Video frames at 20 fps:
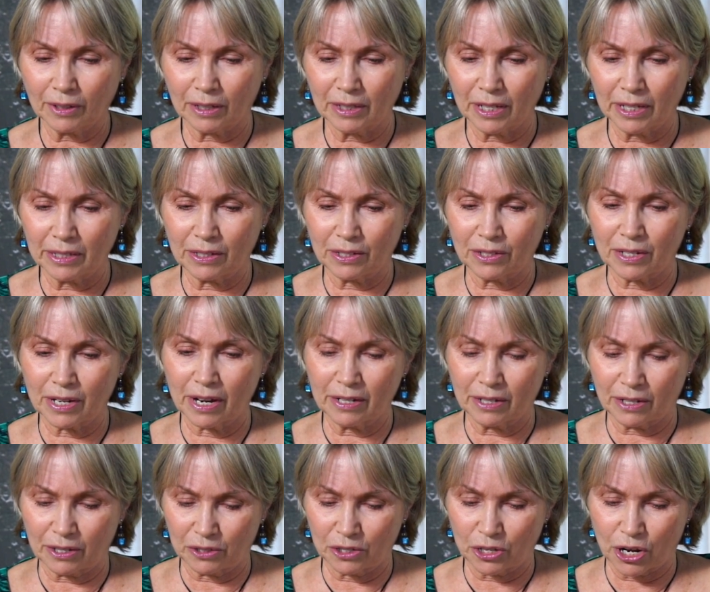Let's
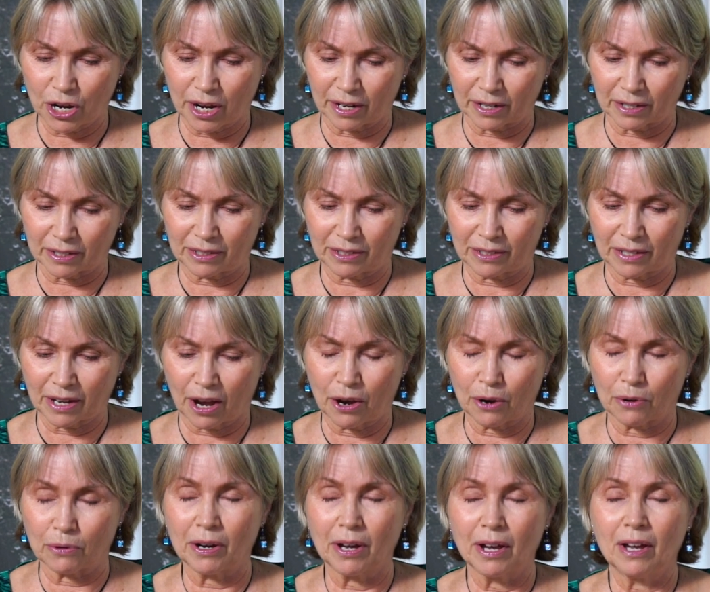take a look.
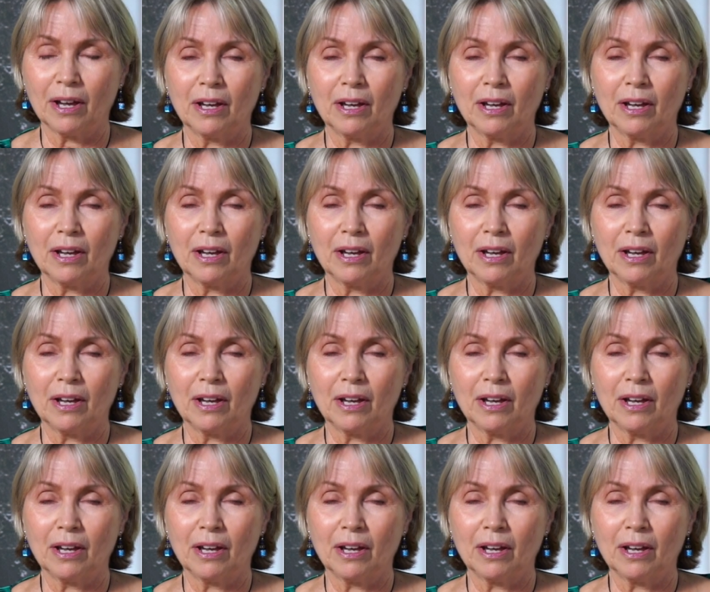So